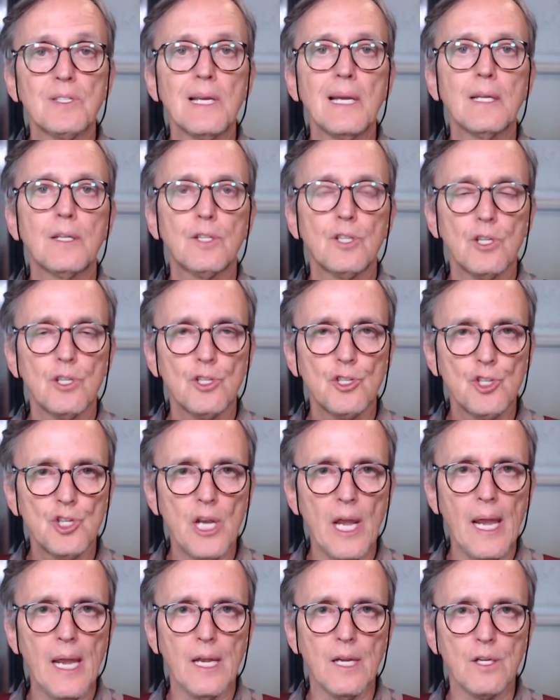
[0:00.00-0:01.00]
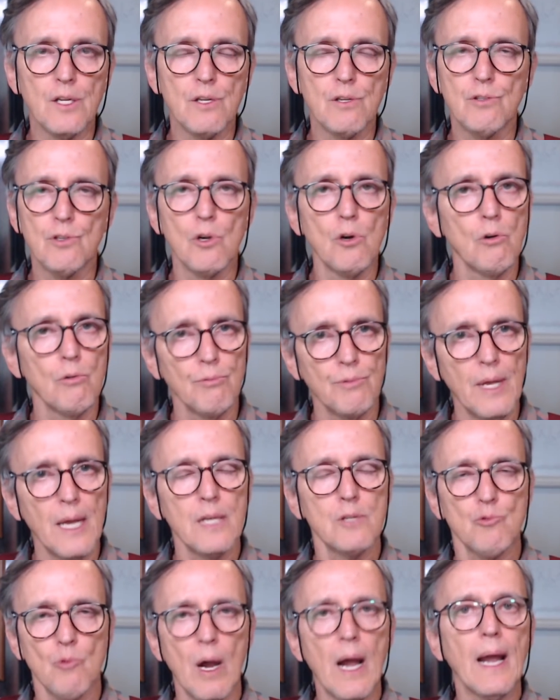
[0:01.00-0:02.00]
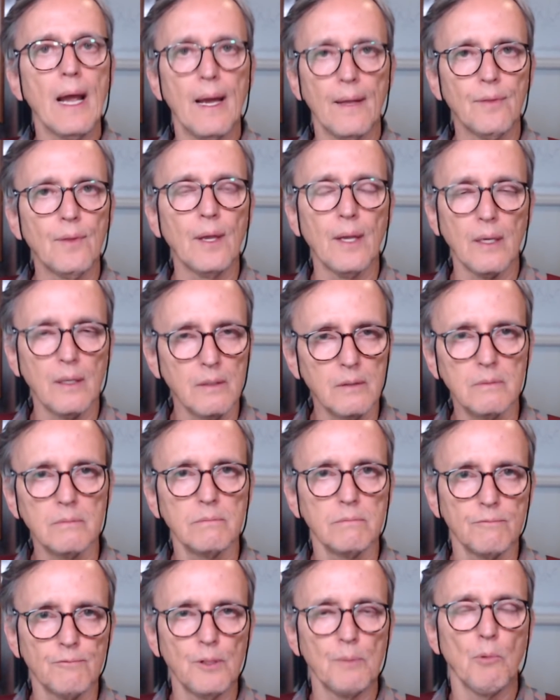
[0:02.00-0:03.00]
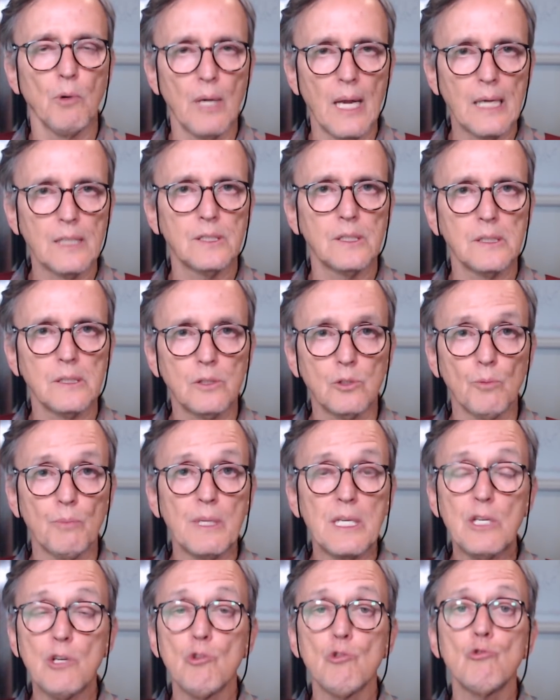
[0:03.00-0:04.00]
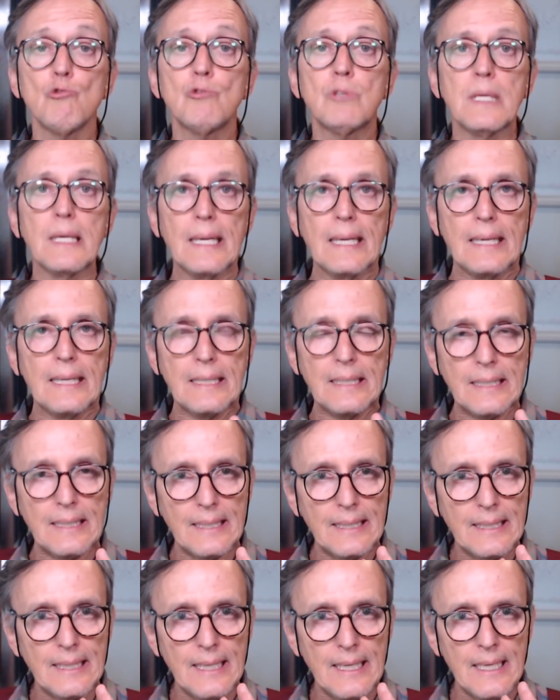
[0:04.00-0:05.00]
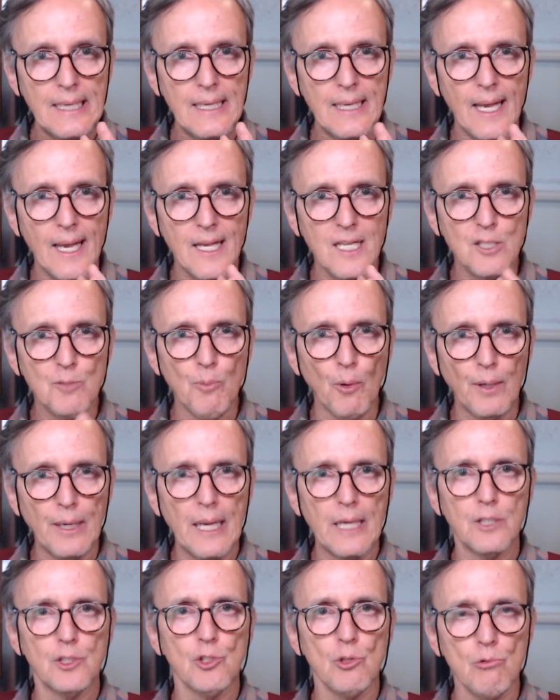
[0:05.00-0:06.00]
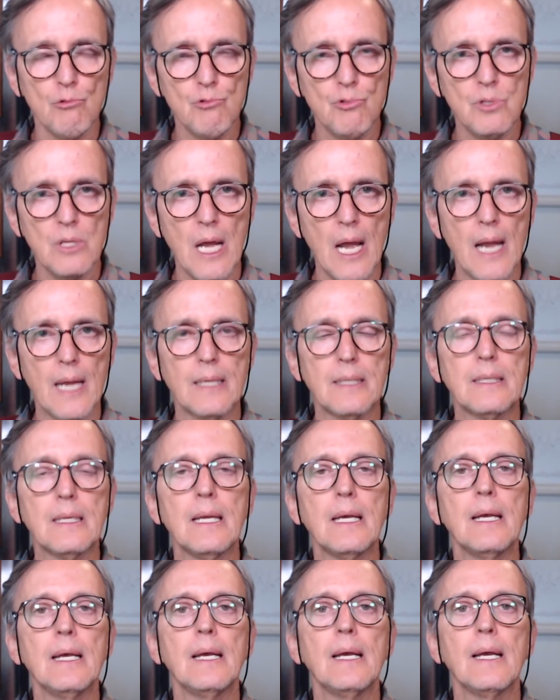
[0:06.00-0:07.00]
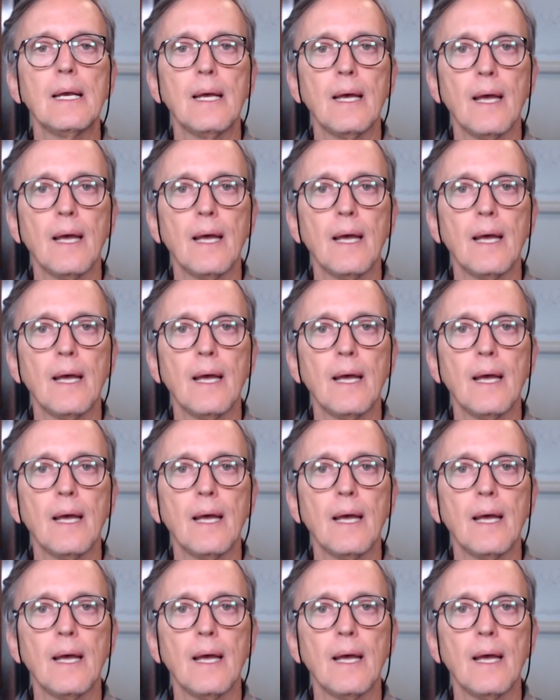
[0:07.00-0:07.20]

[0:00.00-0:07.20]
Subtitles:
percent change. So that's why I think Fibonacci is to be used in a exponential side